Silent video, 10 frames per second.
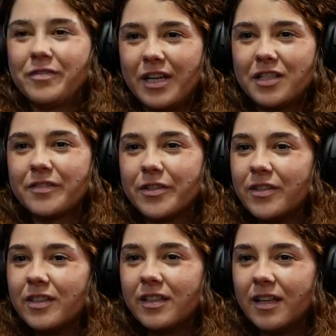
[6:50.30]
fresh
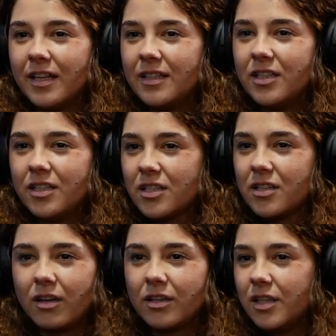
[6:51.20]
food and you just,
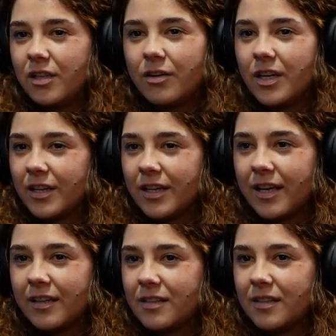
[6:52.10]
you know, you're going to
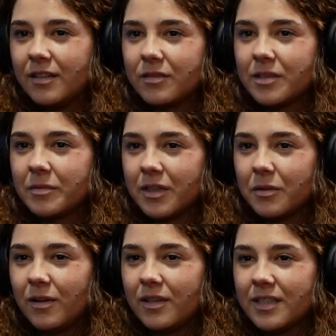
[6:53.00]
get, you know, something
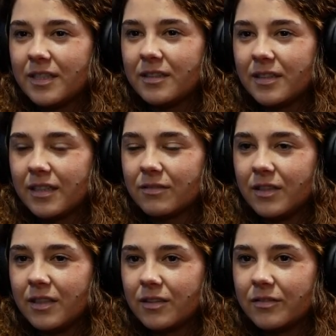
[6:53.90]
quality, like a
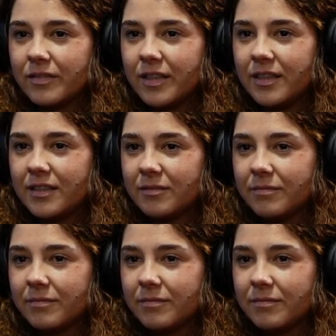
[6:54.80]
real good feed.